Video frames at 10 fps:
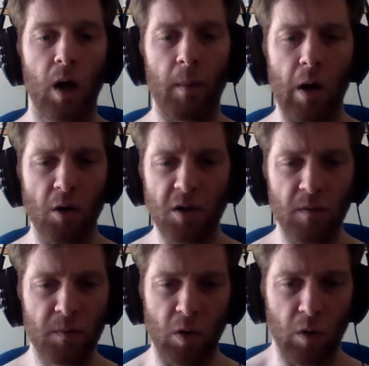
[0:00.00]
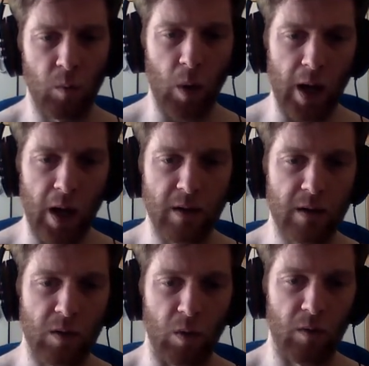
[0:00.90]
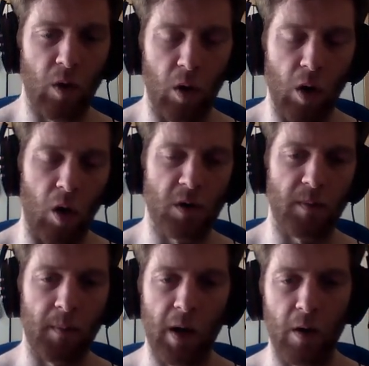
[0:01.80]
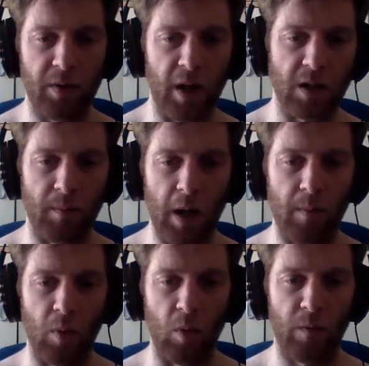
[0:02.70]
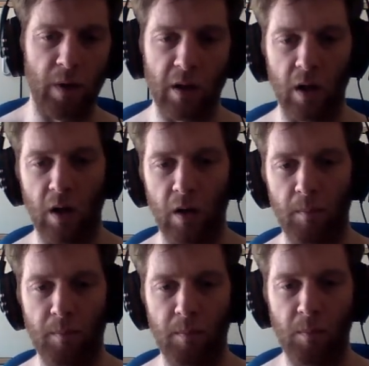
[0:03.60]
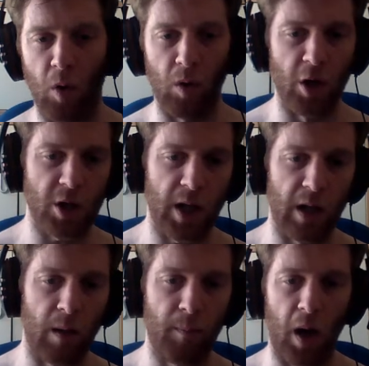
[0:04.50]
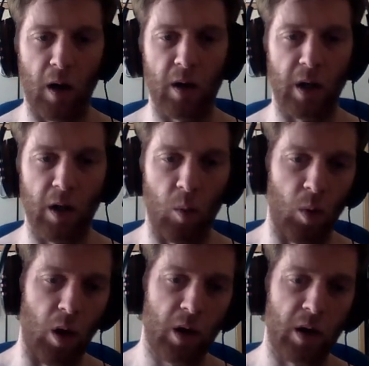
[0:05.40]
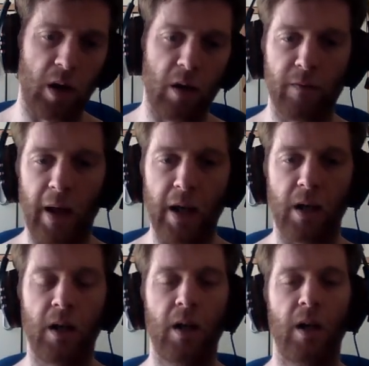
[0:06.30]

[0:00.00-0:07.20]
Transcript: I mean, lots of sort of weird, sort of not lots, but I'm hearing things that people think they're not legit and they're bunk and they don't work and that they're fake,